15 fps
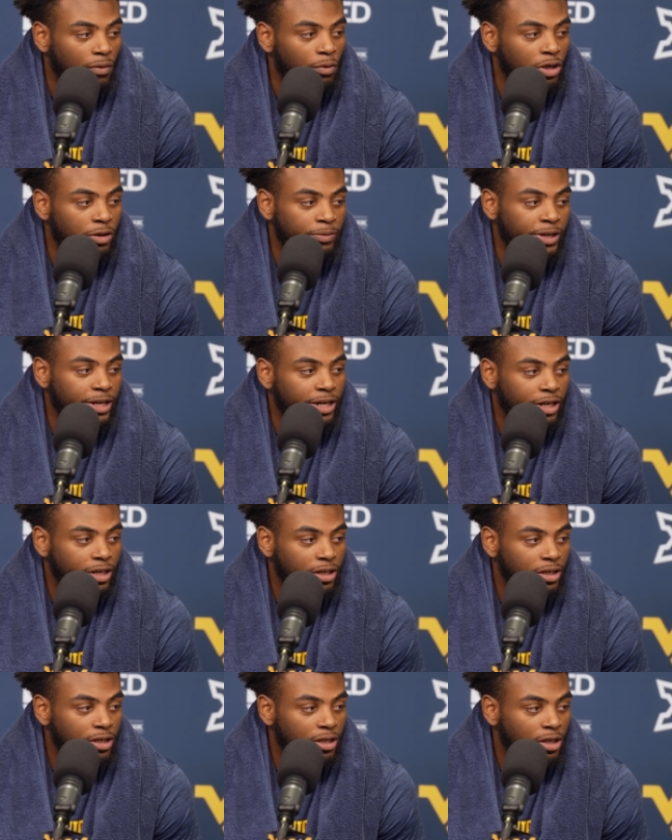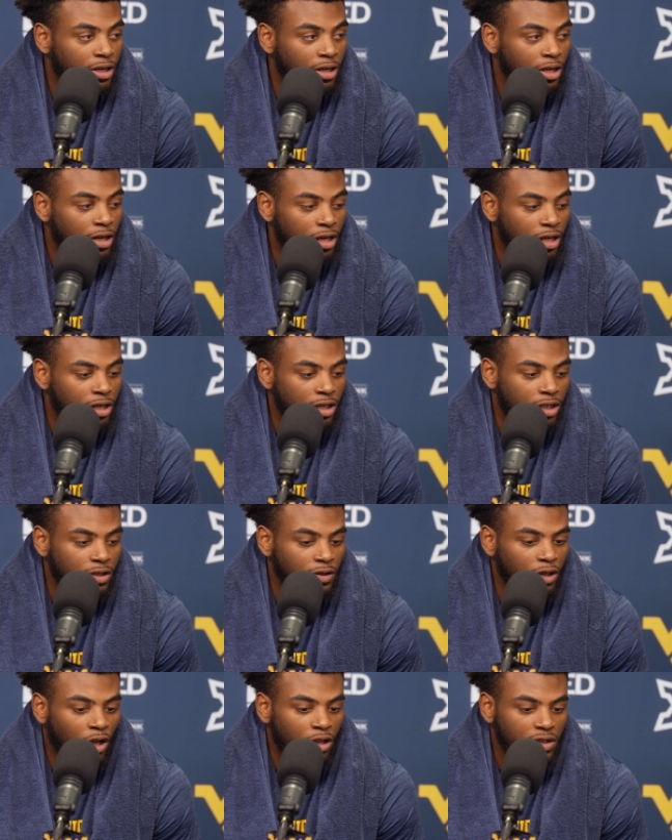I wanted to be here, uh,
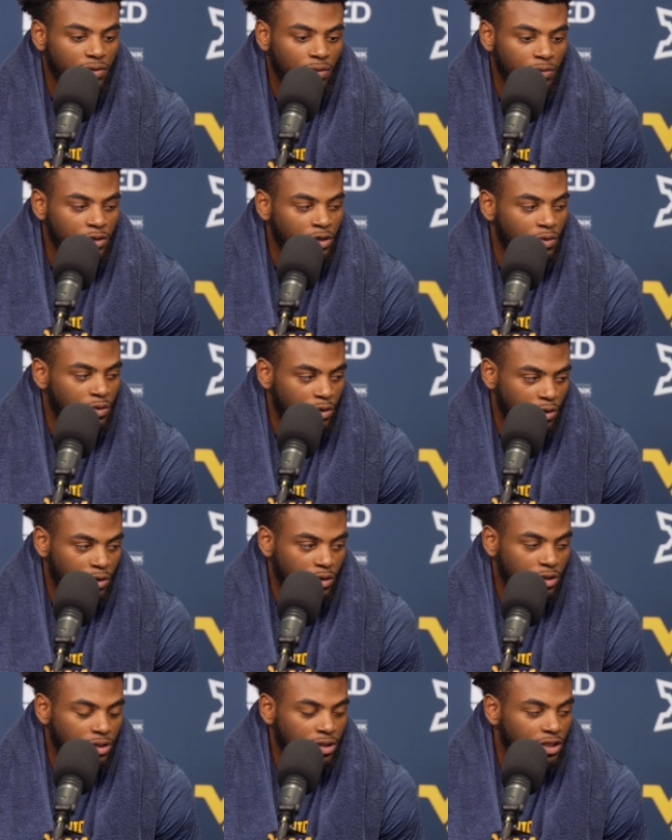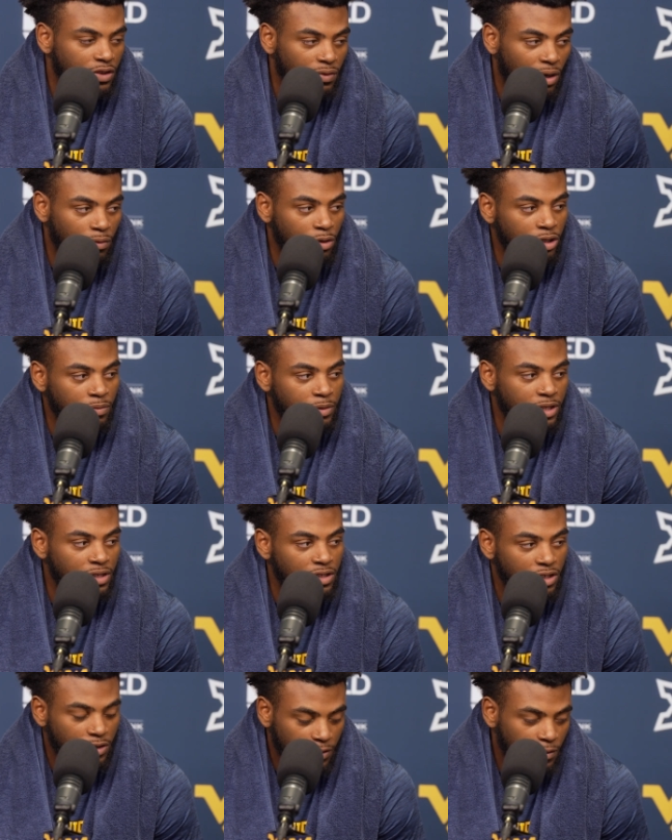regardless of what was going on, that's where I wanted to be.
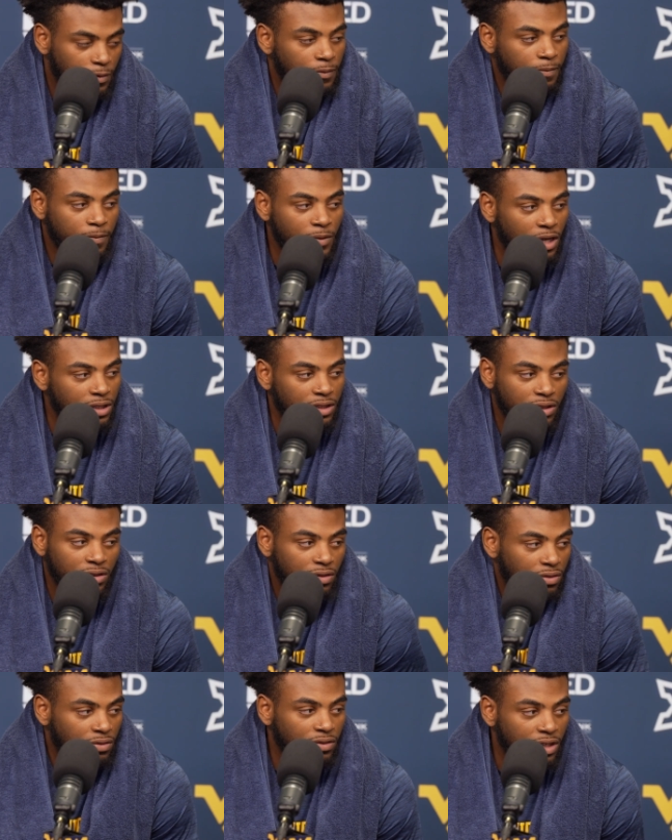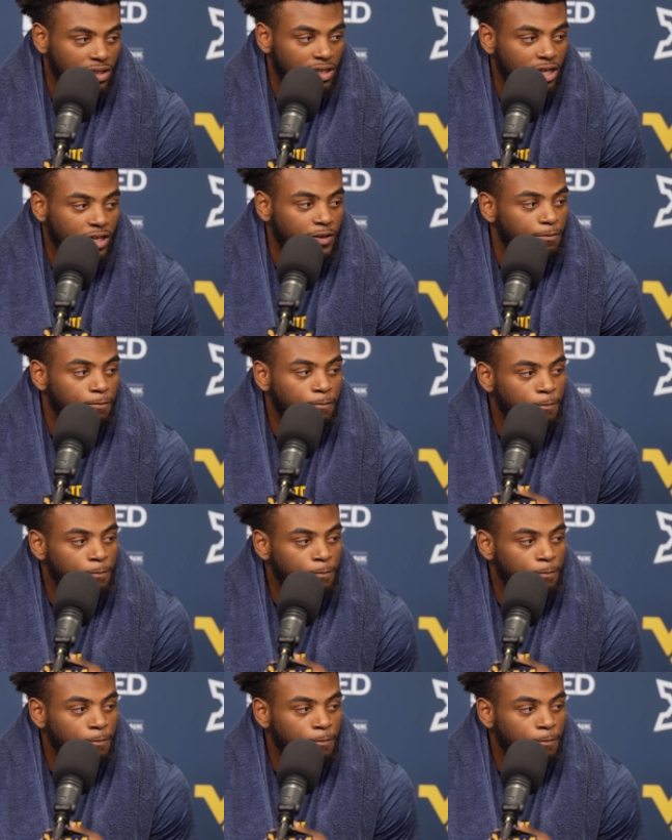So I just I stayed.